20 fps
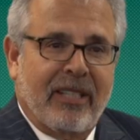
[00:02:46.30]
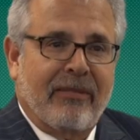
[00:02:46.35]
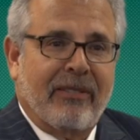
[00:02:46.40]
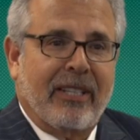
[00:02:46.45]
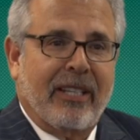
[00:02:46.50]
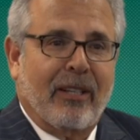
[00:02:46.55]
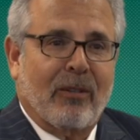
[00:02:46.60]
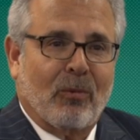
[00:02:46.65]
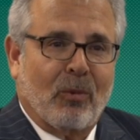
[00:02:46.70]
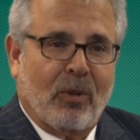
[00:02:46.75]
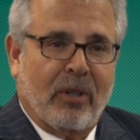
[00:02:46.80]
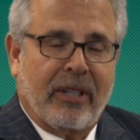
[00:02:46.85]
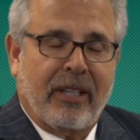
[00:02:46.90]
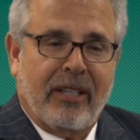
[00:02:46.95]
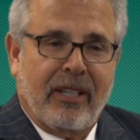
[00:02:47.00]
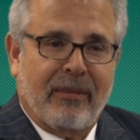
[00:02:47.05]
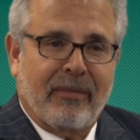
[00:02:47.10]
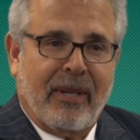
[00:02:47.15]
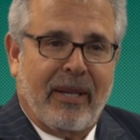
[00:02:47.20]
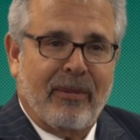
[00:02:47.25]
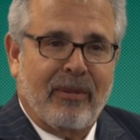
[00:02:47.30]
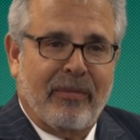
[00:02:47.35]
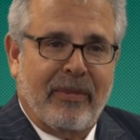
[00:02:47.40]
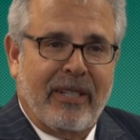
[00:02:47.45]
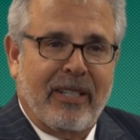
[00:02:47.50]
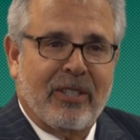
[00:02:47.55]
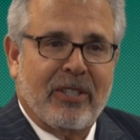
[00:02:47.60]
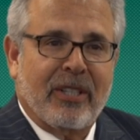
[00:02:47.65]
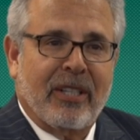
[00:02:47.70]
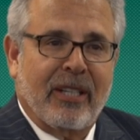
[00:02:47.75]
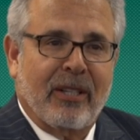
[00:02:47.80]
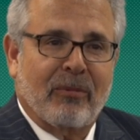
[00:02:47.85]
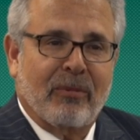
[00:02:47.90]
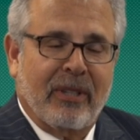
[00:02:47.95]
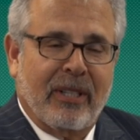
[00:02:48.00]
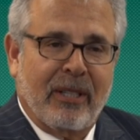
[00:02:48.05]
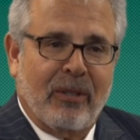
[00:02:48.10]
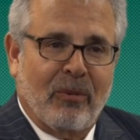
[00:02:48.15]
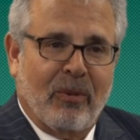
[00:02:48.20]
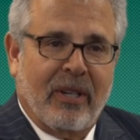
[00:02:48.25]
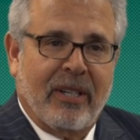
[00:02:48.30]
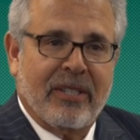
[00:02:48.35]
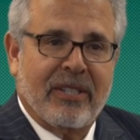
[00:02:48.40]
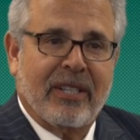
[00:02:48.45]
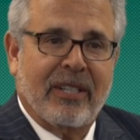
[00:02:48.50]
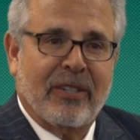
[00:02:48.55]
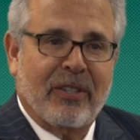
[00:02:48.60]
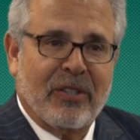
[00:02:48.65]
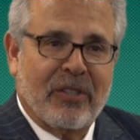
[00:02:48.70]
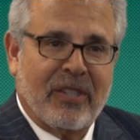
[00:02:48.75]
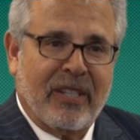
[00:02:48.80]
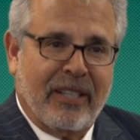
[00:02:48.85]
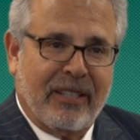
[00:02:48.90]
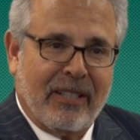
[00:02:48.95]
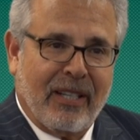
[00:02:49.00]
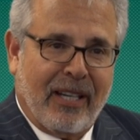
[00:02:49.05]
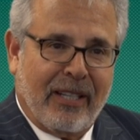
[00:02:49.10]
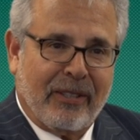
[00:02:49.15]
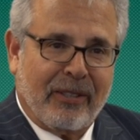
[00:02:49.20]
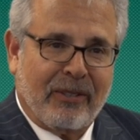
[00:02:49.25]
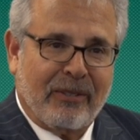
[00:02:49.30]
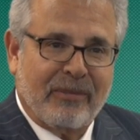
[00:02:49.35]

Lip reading: living and working on Miami Beach, it really was a distinct honor.